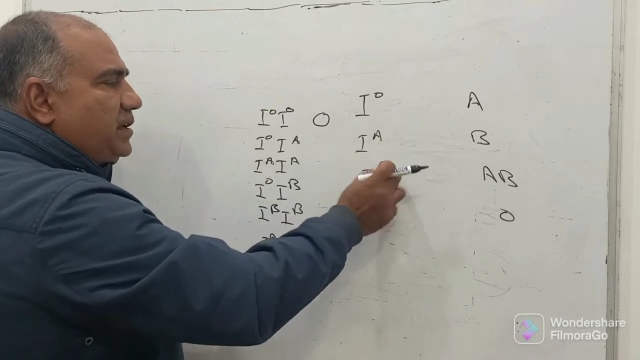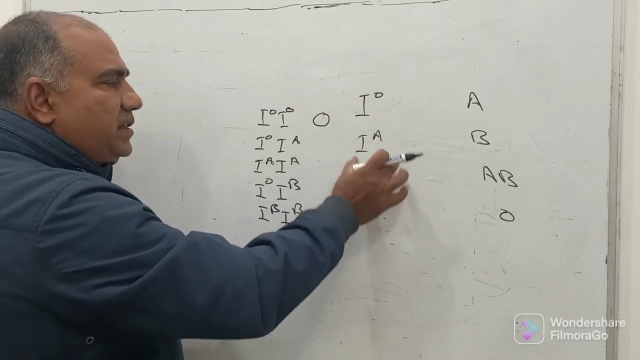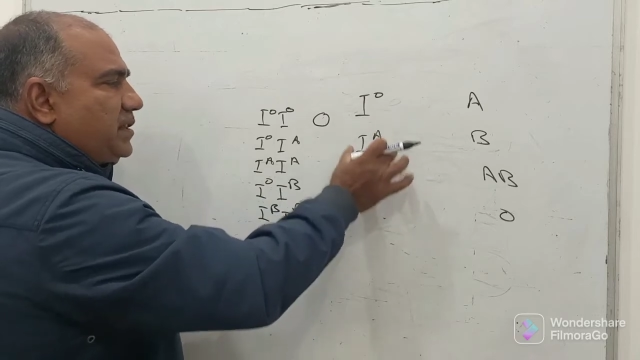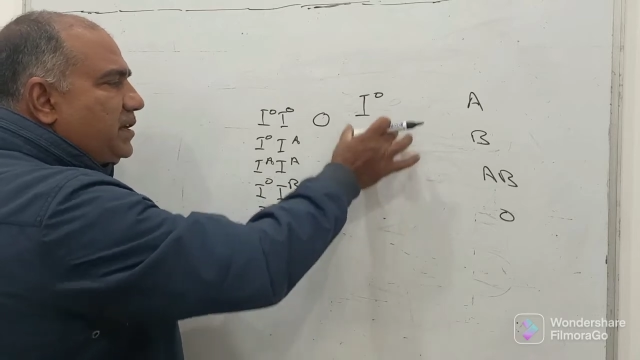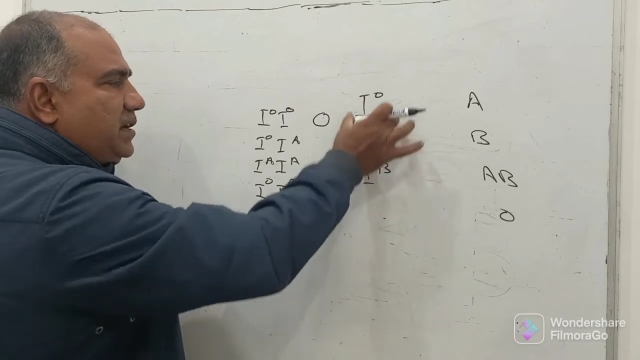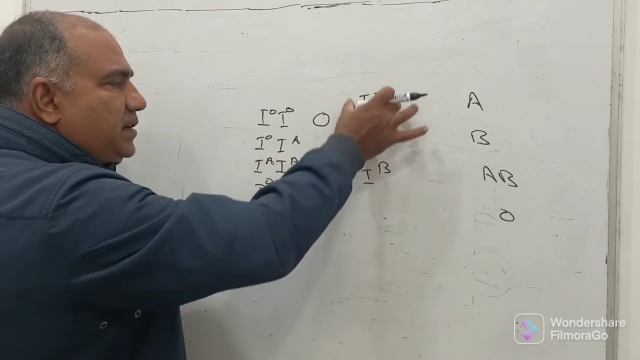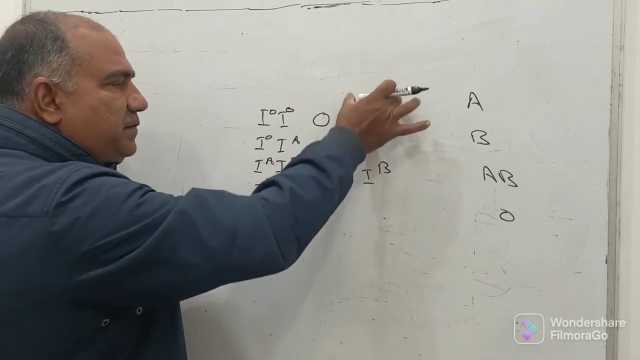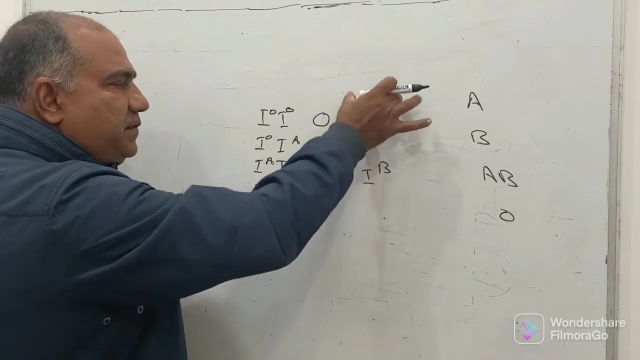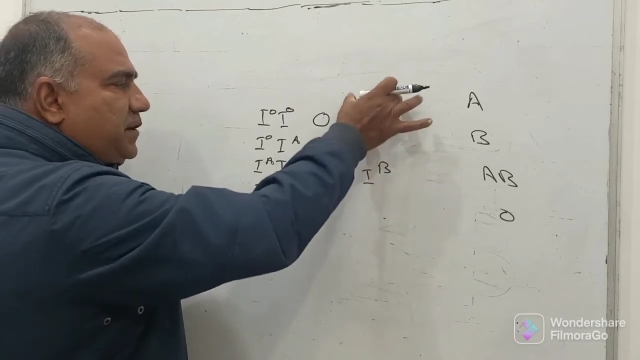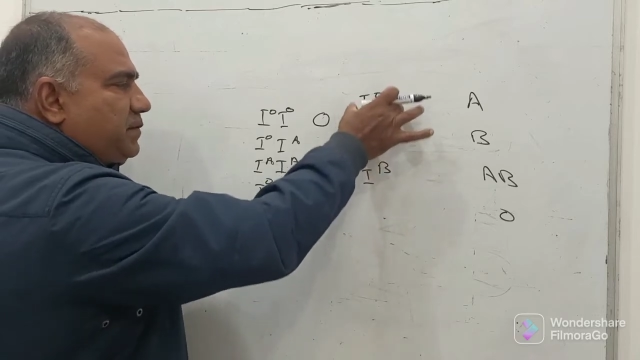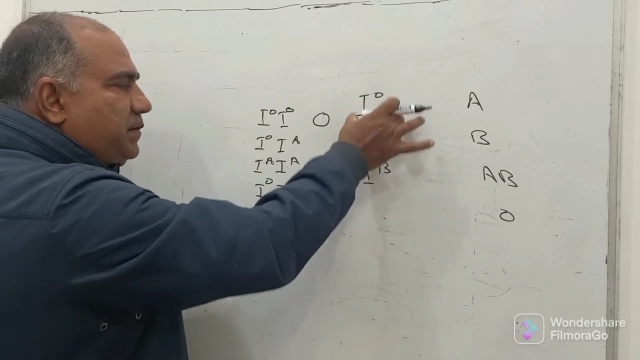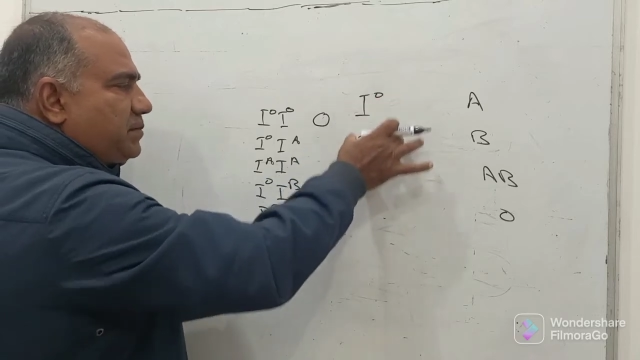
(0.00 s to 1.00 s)
they are
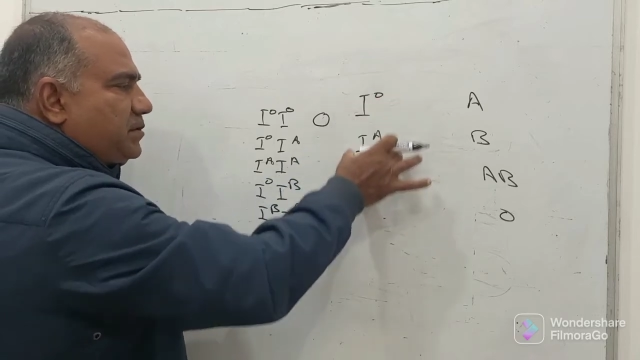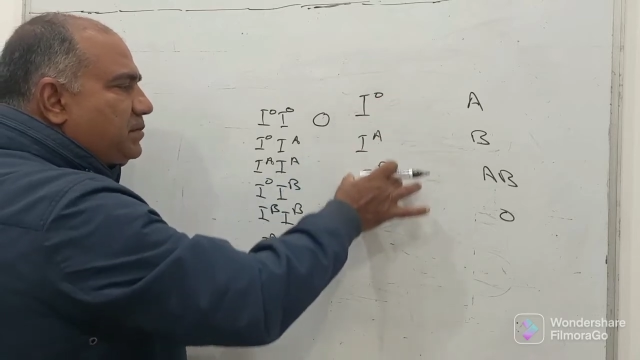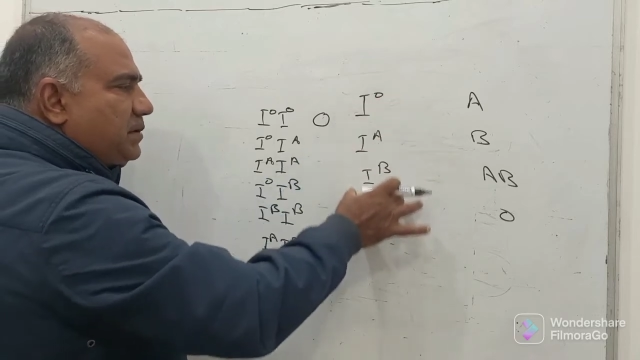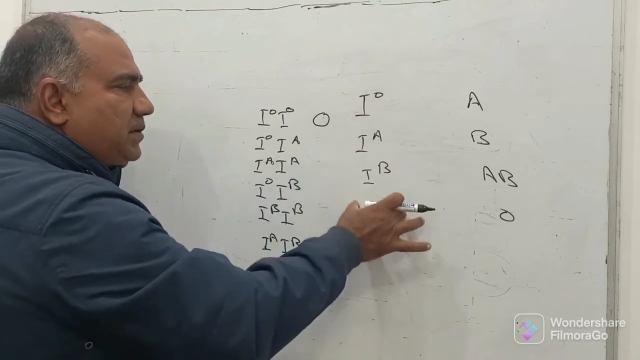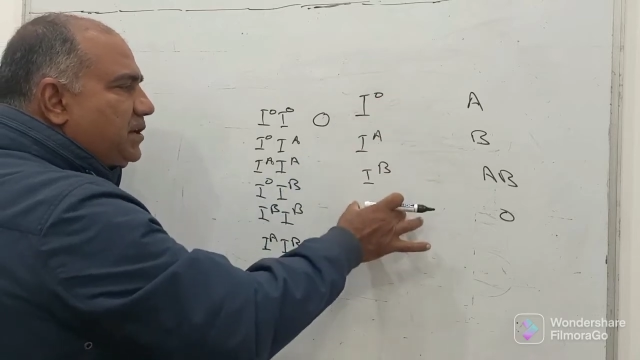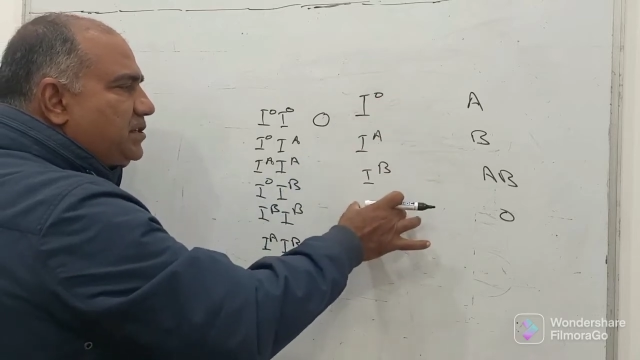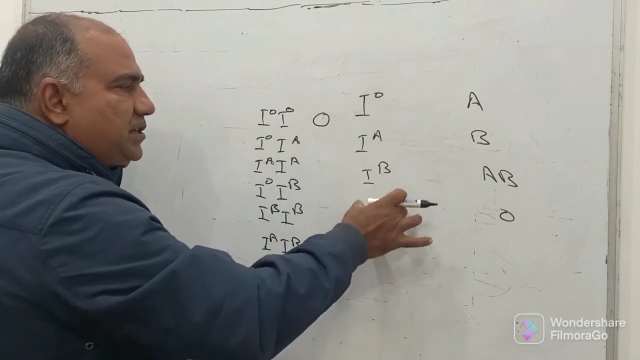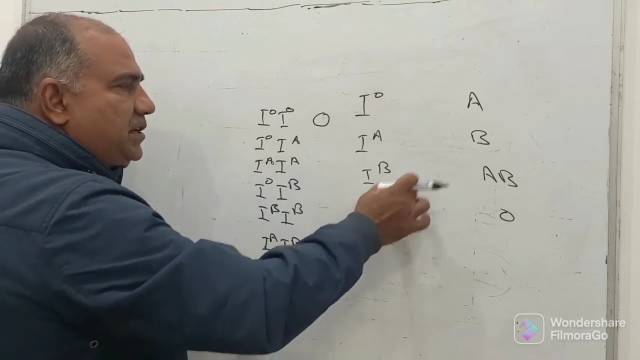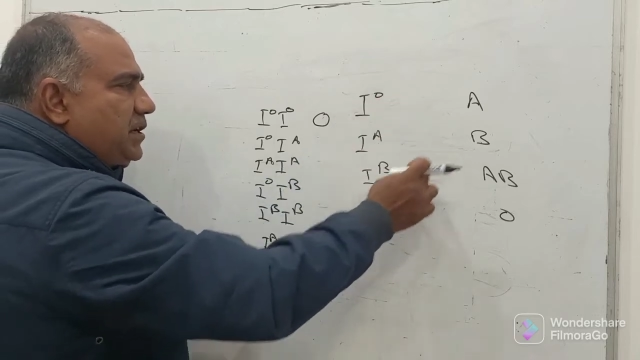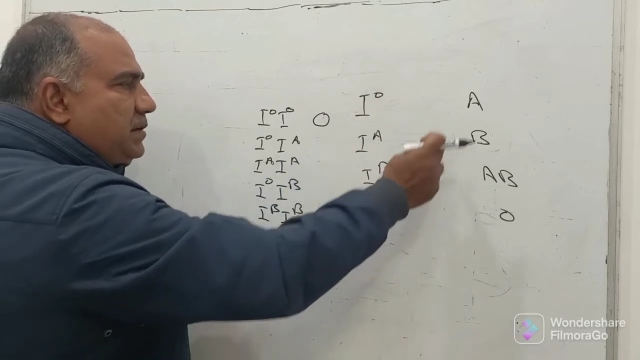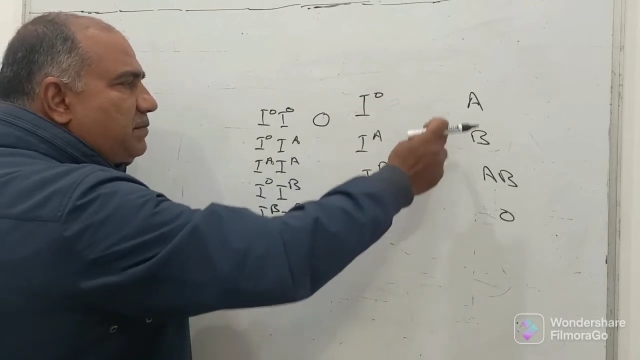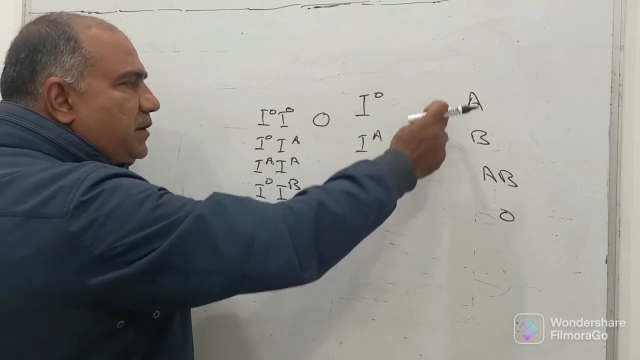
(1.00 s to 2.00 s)
different forms of the blood gene,
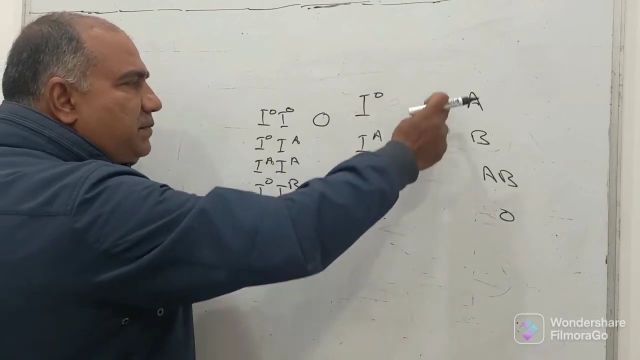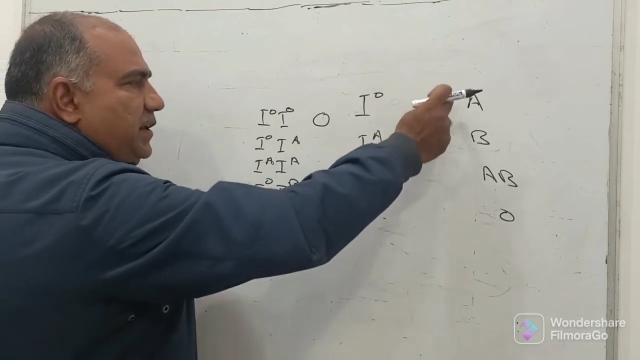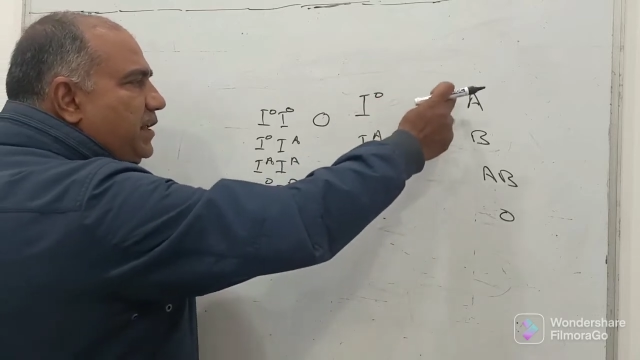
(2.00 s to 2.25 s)
but we